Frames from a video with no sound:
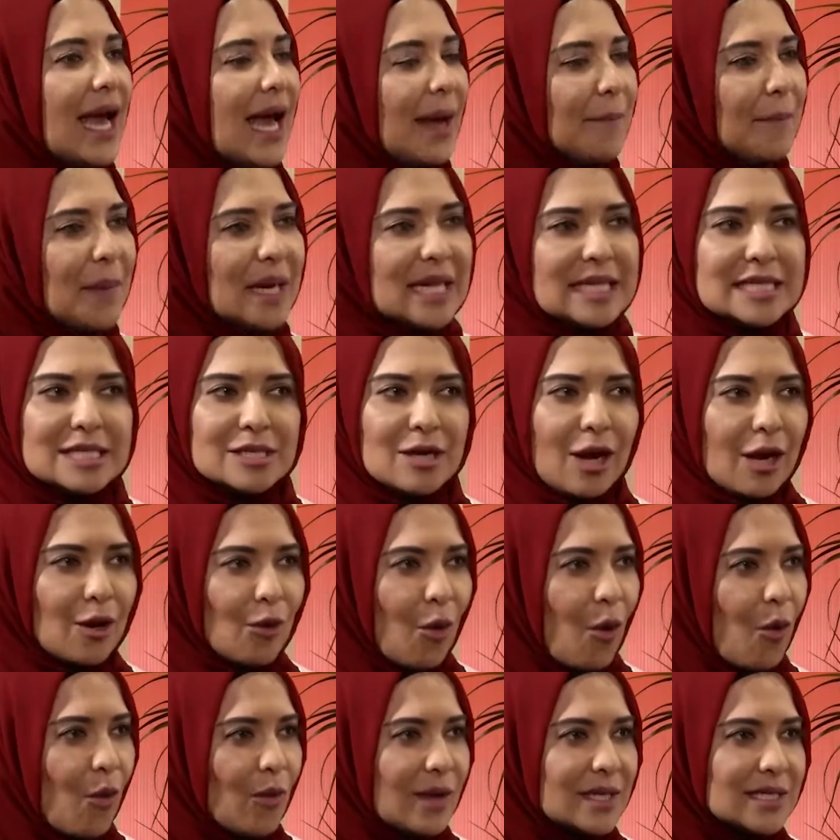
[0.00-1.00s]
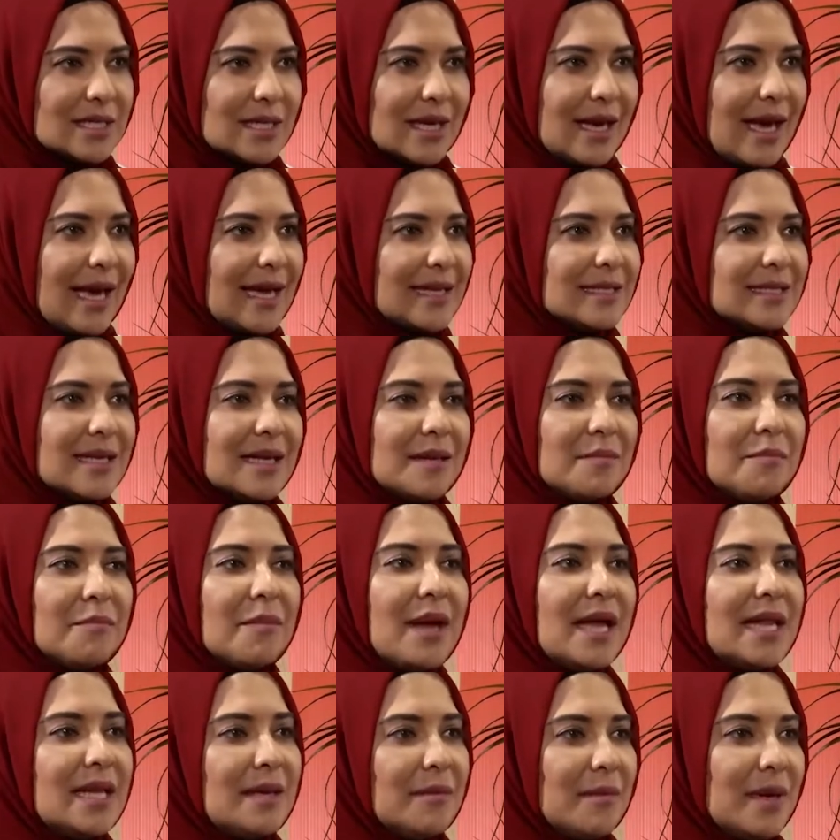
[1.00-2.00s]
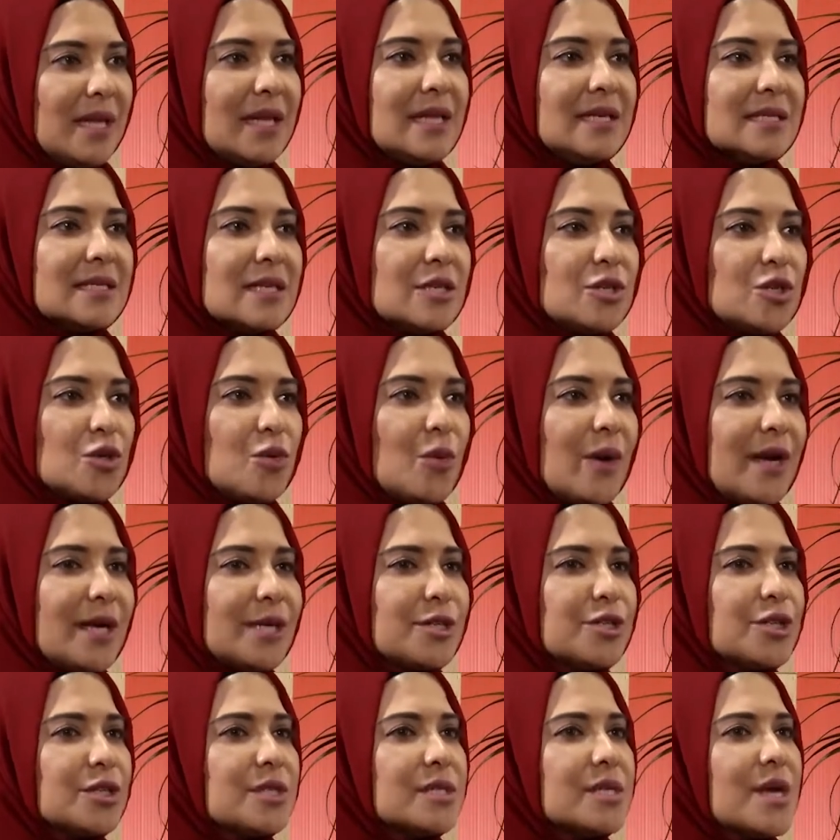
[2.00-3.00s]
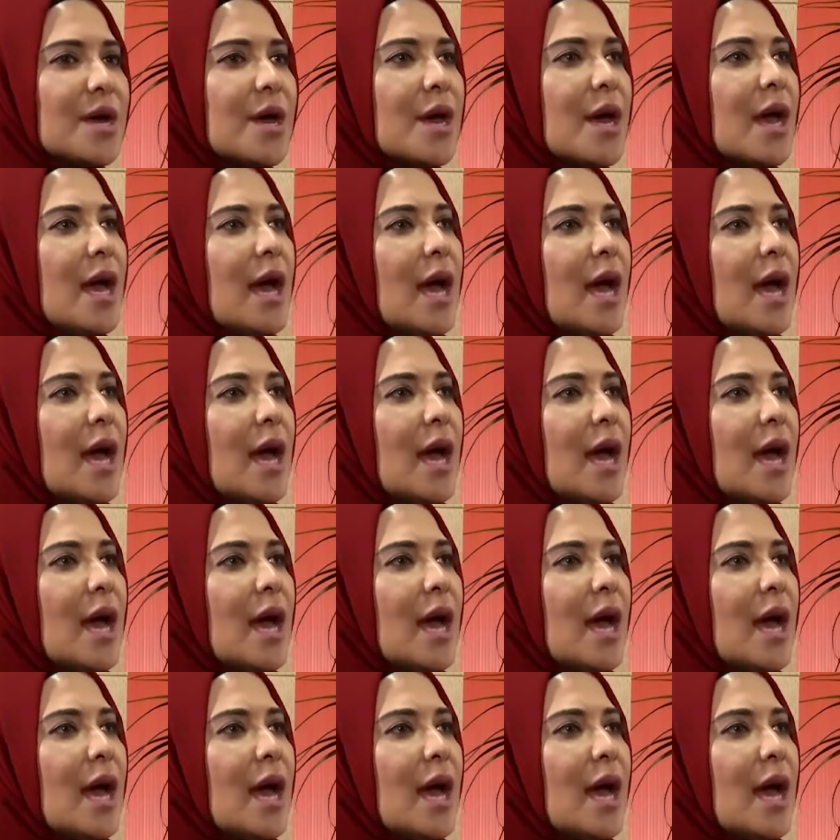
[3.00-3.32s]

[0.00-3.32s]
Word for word: but it's not always the case in many, many situations. Mm.